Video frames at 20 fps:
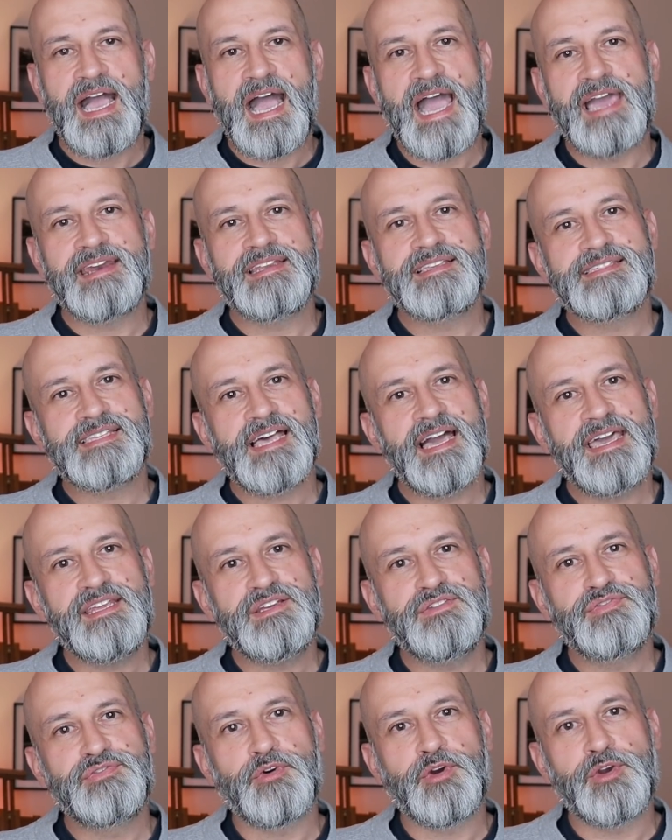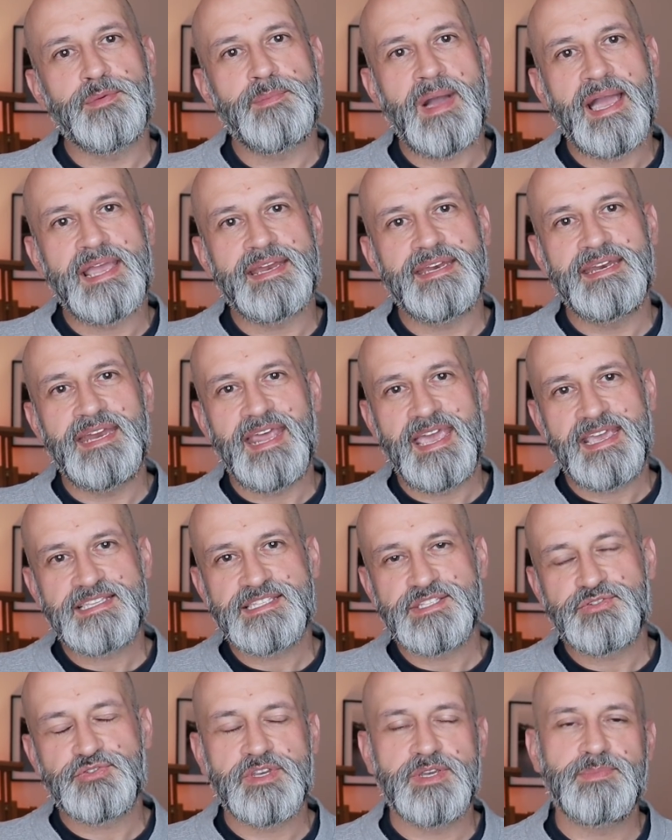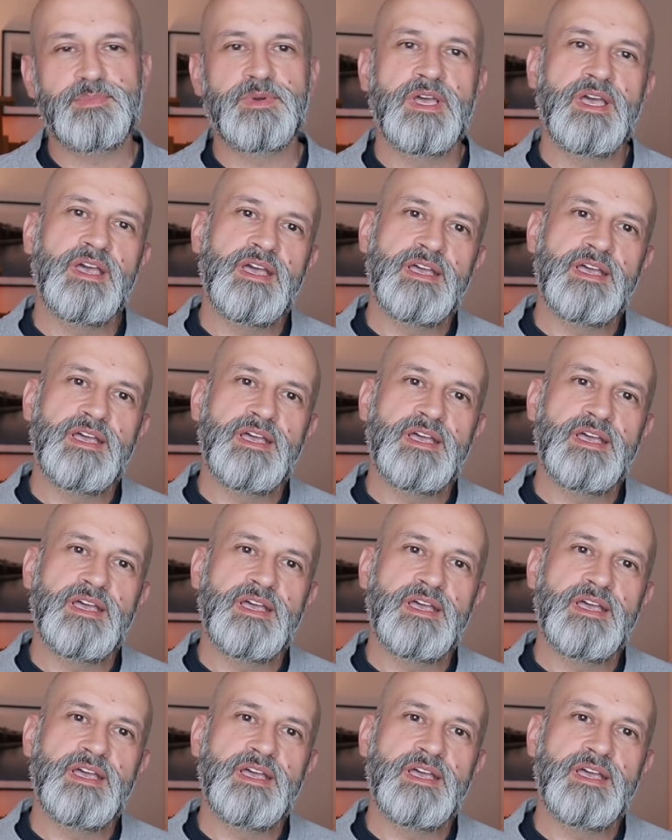I decided for my next trip